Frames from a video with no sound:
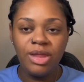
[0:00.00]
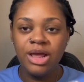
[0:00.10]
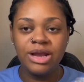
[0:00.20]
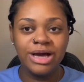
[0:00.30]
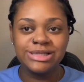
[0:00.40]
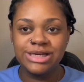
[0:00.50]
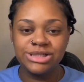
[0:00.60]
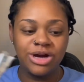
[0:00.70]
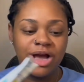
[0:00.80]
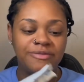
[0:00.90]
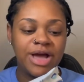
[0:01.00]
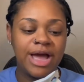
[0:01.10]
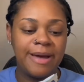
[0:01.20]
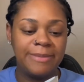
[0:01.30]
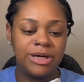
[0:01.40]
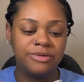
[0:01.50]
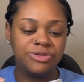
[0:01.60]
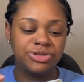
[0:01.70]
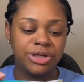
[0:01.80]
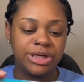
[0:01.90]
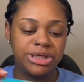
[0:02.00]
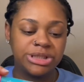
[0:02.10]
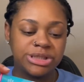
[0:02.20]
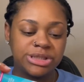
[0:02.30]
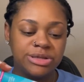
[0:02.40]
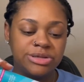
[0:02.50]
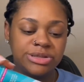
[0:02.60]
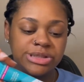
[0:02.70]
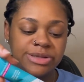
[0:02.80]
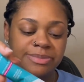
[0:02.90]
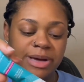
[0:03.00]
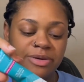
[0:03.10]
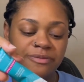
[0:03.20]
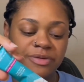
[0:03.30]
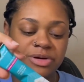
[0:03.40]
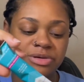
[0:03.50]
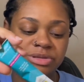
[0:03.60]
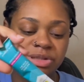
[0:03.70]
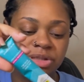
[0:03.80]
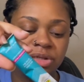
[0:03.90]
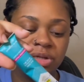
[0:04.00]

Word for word: And like I said, y'all, have a habit of drinking just a little sip out first.